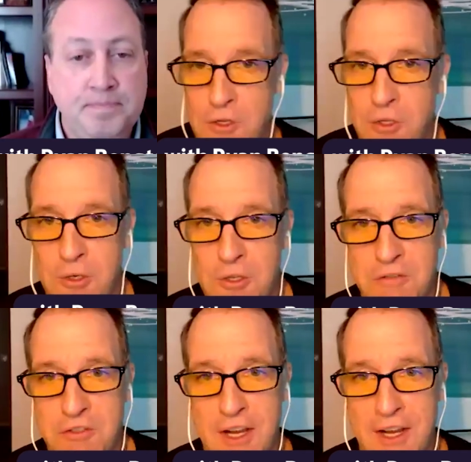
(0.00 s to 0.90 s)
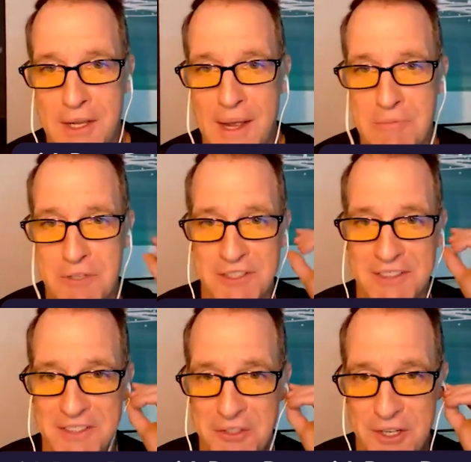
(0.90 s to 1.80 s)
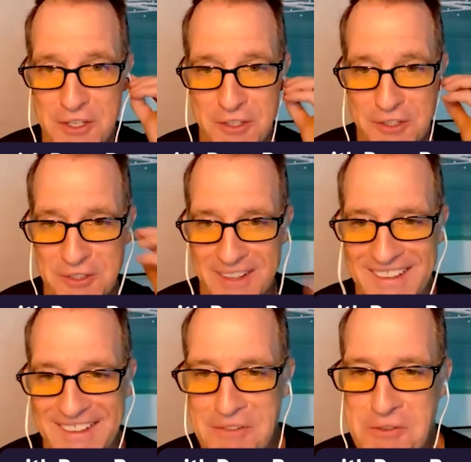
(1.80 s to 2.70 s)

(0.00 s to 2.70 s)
There is no shortage of shiny objects at these trade shows.